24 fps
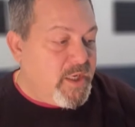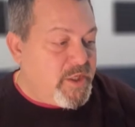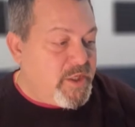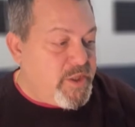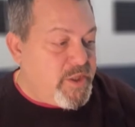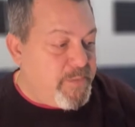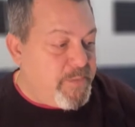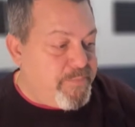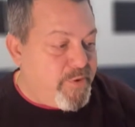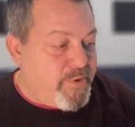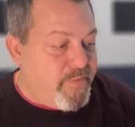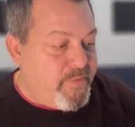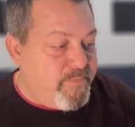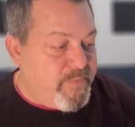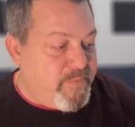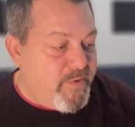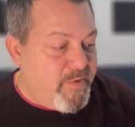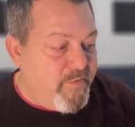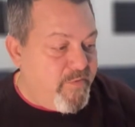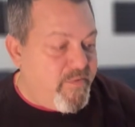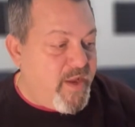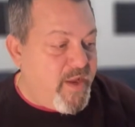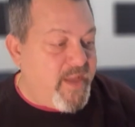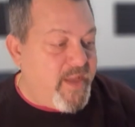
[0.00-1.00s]
to
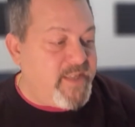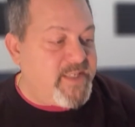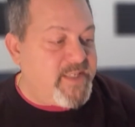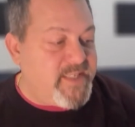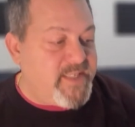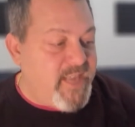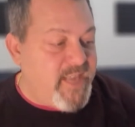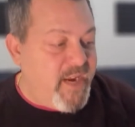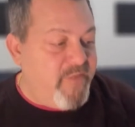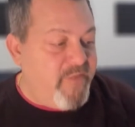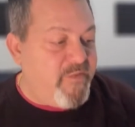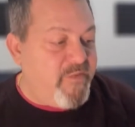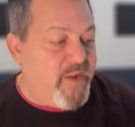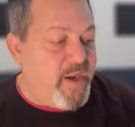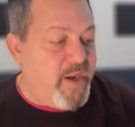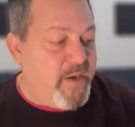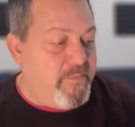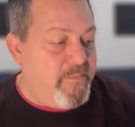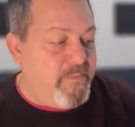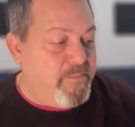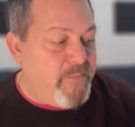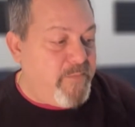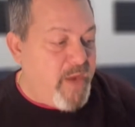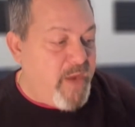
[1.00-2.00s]
provide safe
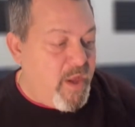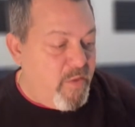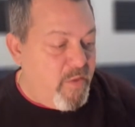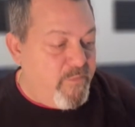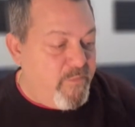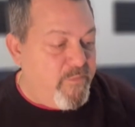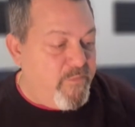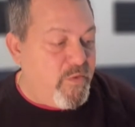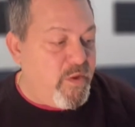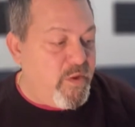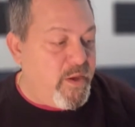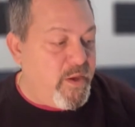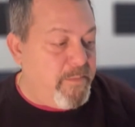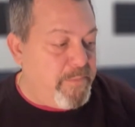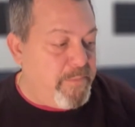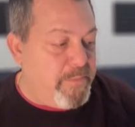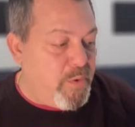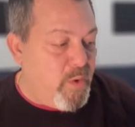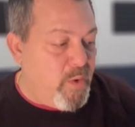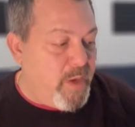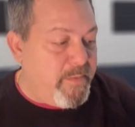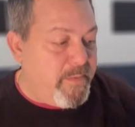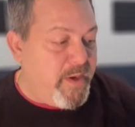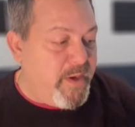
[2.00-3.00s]
and healthful
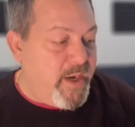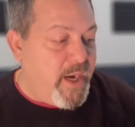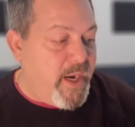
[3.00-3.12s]
employment.